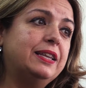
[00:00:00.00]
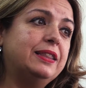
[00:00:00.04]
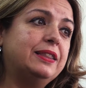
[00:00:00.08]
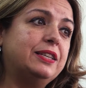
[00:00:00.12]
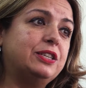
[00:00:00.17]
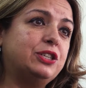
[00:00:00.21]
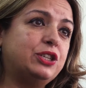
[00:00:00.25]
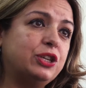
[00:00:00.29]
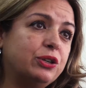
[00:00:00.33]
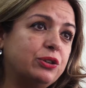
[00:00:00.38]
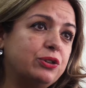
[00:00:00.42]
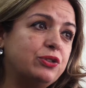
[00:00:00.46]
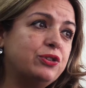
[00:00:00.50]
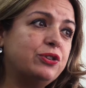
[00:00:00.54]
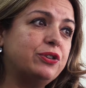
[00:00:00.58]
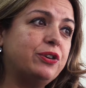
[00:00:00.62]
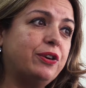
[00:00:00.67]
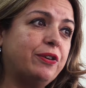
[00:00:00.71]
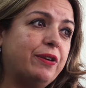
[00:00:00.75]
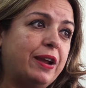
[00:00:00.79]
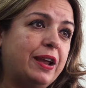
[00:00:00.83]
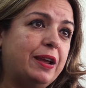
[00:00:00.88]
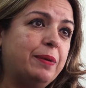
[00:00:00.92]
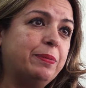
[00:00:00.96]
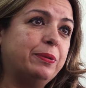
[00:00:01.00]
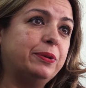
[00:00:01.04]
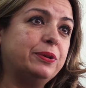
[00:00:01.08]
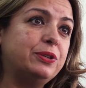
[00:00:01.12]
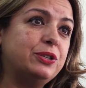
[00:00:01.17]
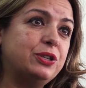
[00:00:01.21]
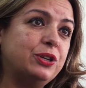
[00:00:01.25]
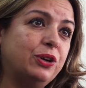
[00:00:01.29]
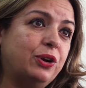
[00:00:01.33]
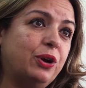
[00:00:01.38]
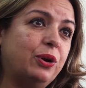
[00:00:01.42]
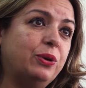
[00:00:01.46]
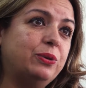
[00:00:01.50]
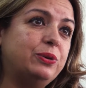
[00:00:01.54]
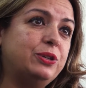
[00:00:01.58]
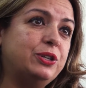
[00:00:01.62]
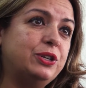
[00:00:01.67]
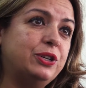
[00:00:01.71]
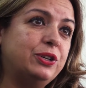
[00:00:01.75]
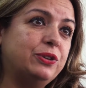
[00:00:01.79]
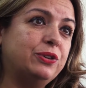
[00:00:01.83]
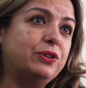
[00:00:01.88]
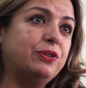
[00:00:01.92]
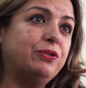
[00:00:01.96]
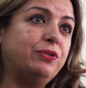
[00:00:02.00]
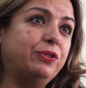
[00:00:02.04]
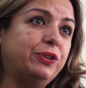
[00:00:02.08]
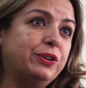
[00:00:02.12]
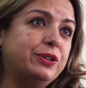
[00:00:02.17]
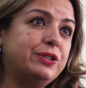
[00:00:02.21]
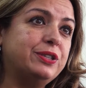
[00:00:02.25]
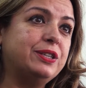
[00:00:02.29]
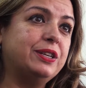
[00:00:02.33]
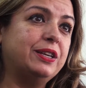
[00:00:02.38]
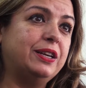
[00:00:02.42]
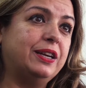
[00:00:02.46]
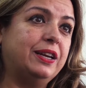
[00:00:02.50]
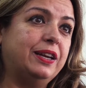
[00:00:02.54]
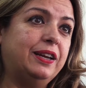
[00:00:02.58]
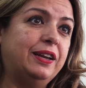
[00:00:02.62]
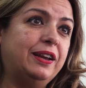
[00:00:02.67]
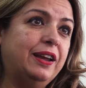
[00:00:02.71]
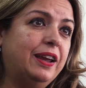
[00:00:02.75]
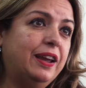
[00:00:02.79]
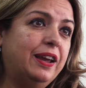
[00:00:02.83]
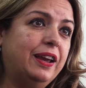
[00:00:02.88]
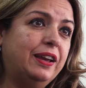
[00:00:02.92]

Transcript: the children are able to go to university